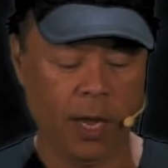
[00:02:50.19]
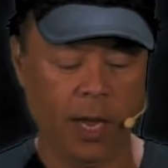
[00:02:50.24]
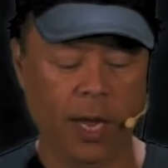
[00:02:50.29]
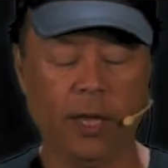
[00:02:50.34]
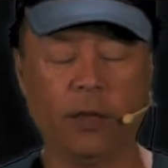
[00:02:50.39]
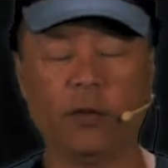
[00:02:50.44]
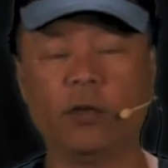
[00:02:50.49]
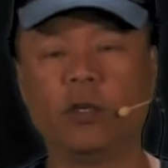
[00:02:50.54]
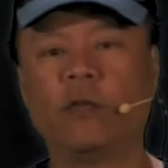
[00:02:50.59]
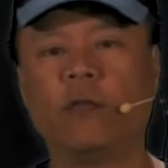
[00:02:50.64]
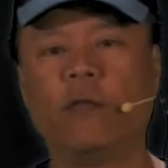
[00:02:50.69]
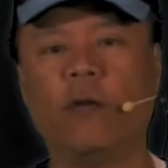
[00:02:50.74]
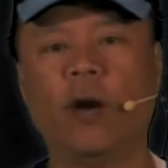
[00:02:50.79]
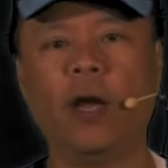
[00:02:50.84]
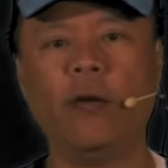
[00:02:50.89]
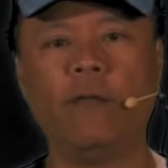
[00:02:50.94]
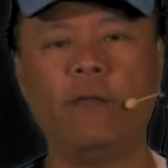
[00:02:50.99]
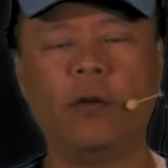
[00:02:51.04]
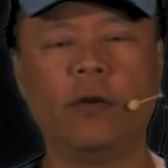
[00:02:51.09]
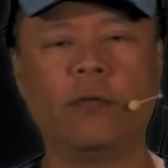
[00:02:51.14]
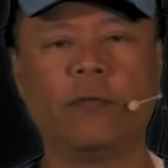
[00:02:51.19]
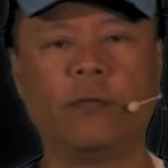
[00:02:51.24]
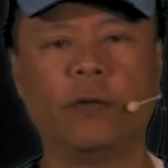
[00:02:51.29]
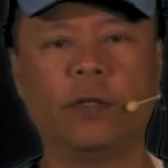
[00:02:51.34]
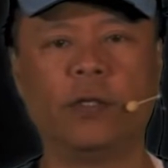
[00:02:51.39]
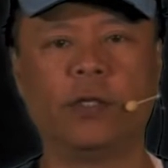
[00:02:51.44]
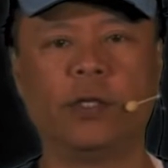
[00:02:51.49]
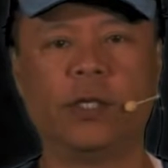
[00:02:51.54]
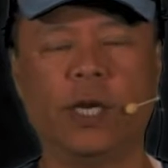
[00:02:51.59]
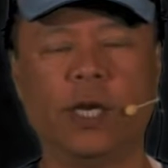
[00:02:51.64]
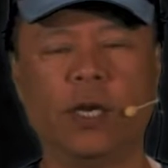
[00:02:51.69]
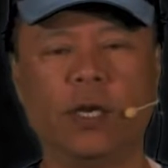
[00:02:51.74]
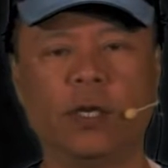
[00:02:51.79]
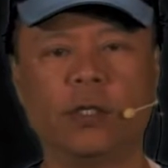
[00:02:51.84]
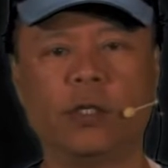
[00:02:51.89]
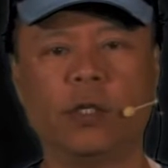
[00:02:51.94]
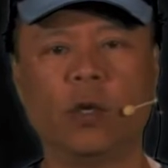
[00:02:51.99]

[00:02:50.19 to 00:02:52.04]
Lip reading: And there's 5 different settings.